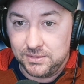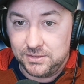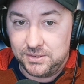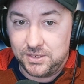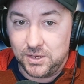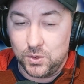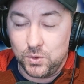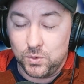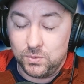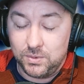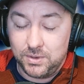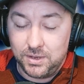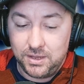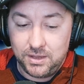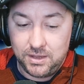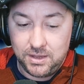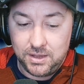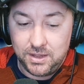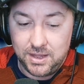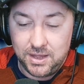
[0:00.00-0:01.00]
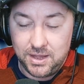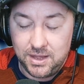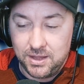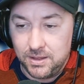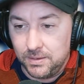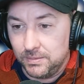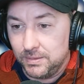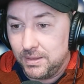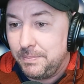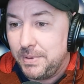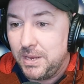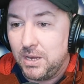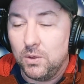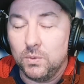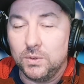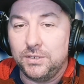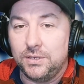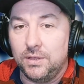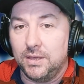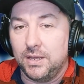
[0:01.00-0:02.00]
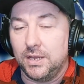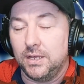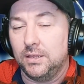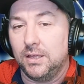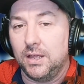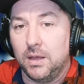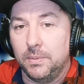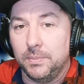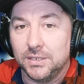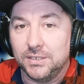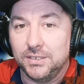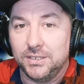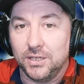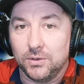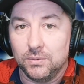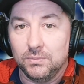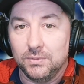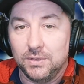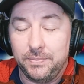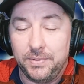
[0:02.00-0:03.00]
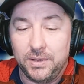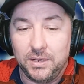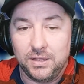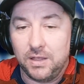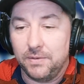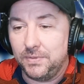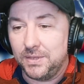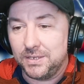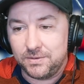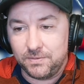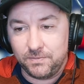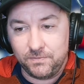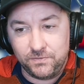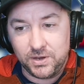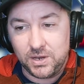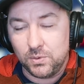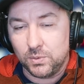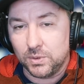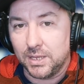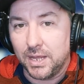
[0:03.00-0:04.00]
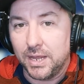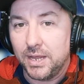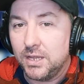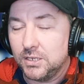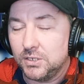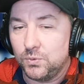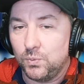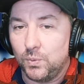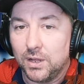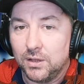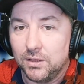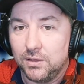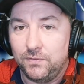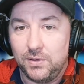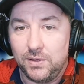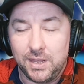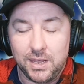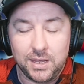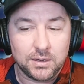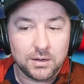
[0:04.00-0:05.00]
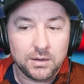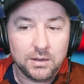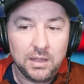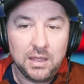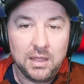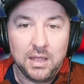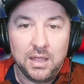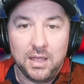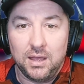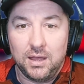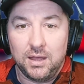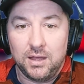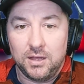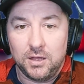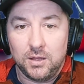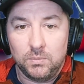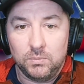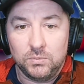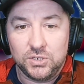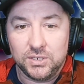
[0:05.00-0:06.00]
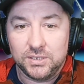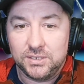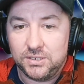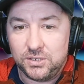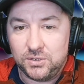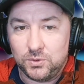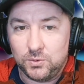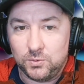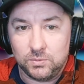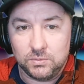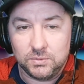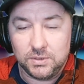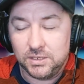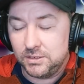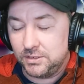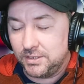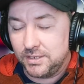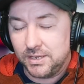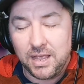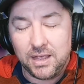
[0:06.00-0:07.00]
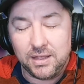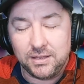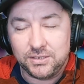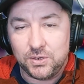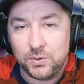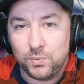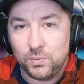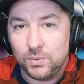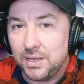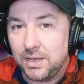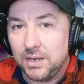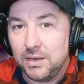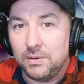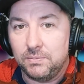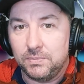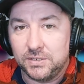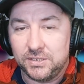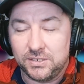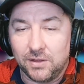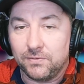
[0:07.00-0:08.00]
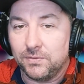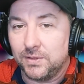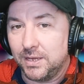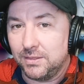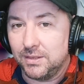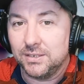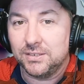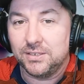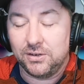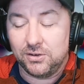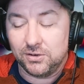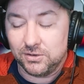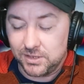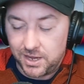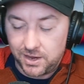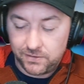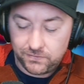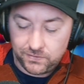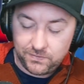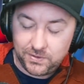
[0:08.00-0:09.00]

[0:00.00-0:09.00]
So uh, let me know what you think in the comments, though. Let me give this video a like as well if you can, um, just to in case you need stuff like this in your life.